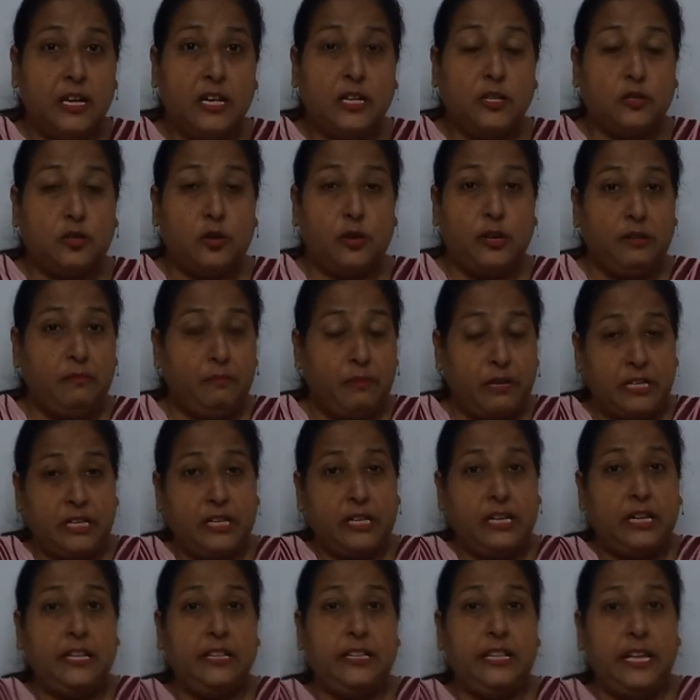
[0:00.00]
So
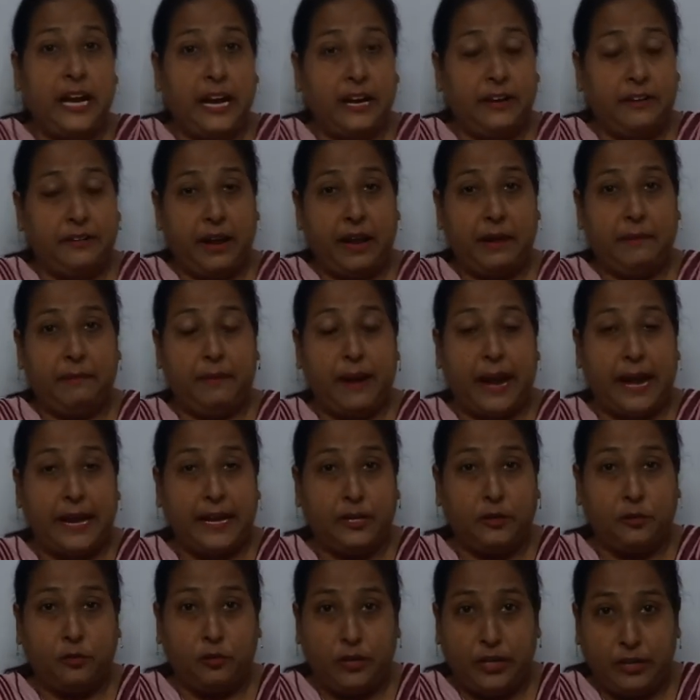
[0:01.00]
immediately they are
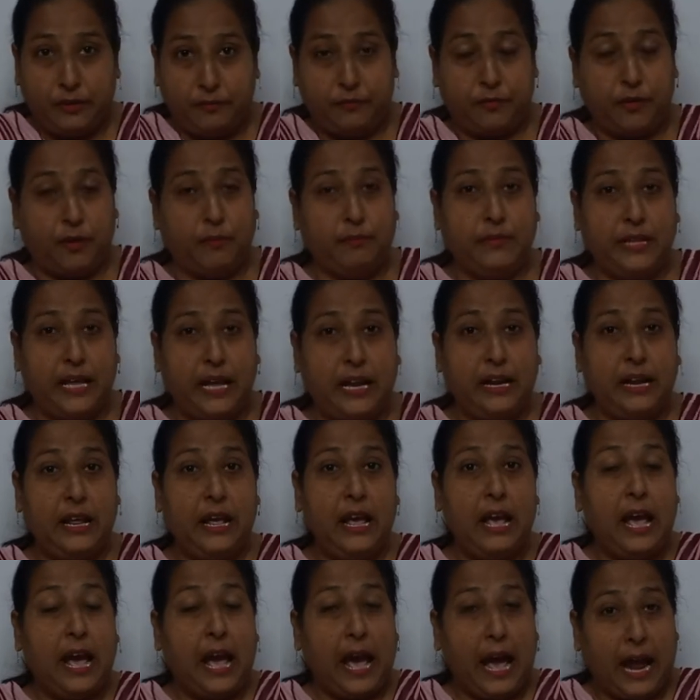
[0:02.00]
planning to leave from there,
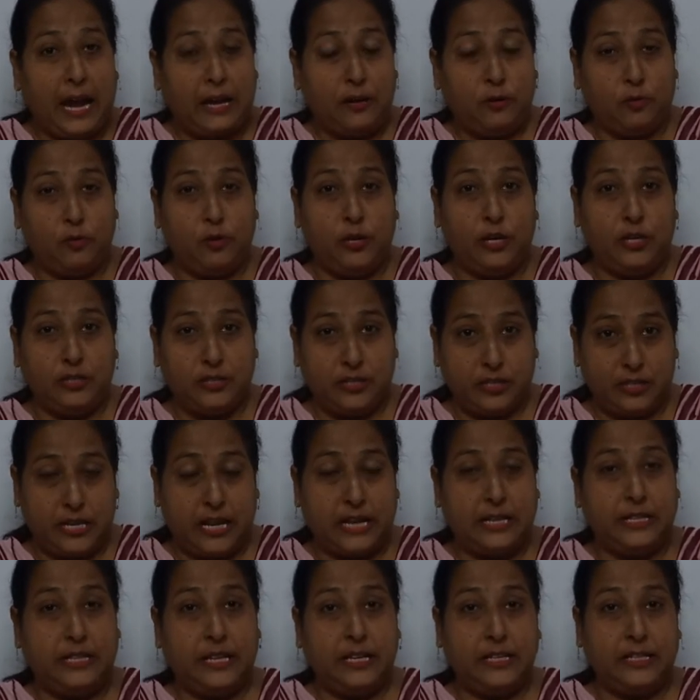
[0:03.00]
and Noodles
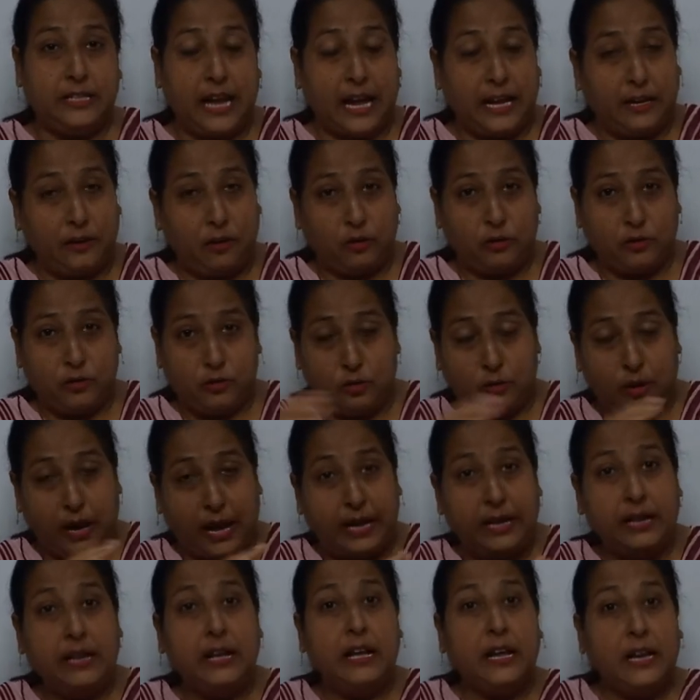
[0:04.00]
and think tank also are
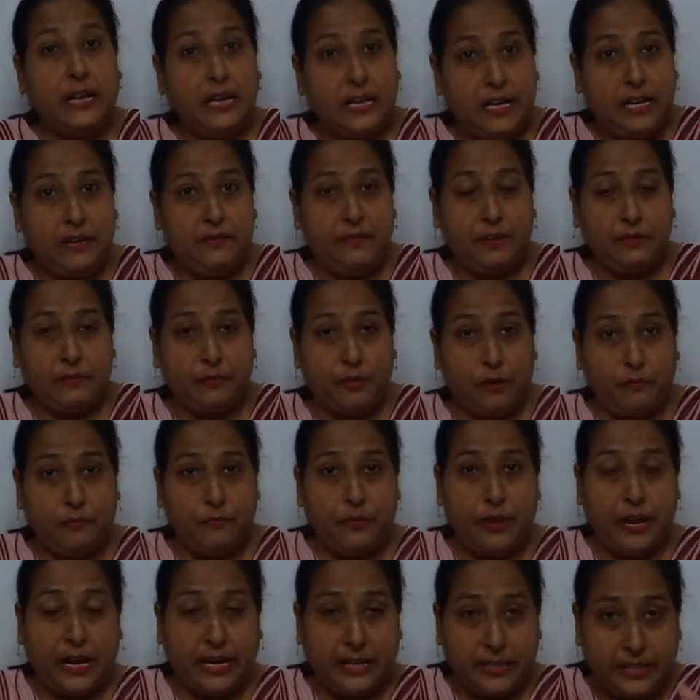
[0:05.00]
leaving from
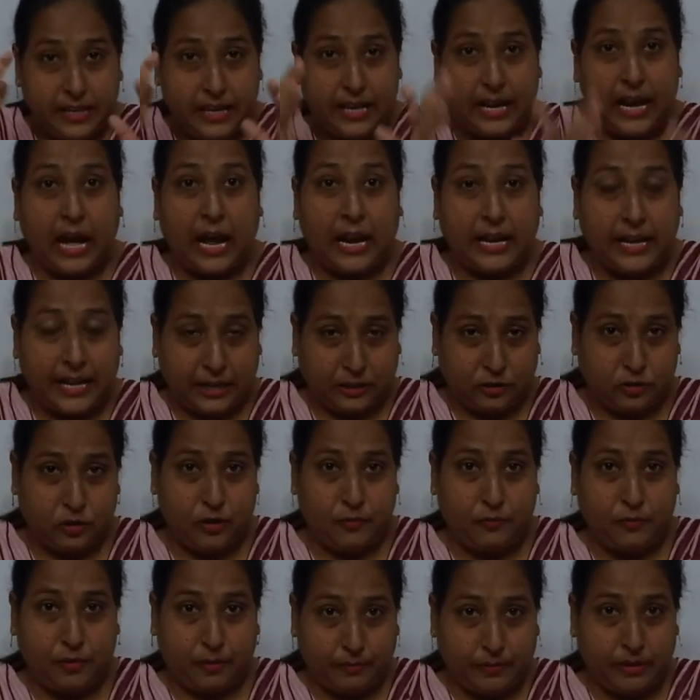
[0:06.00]
where they are actually
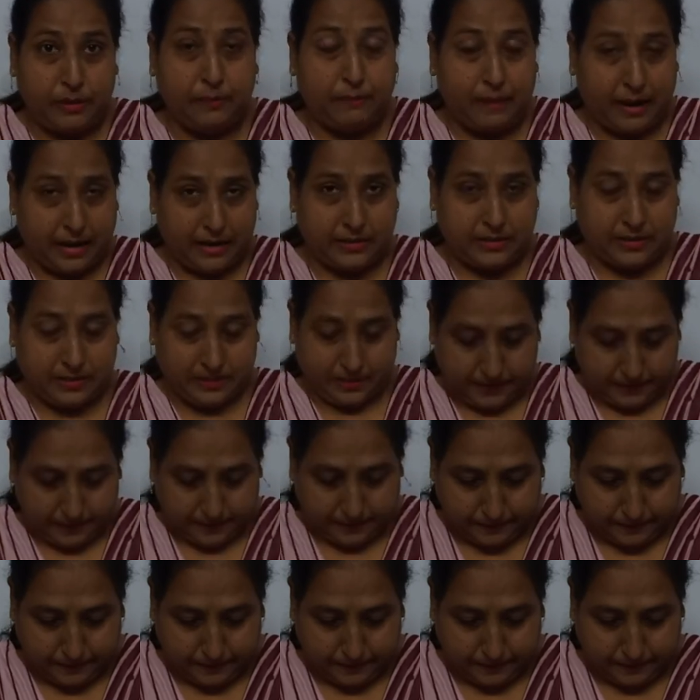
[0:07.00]
from the Mars.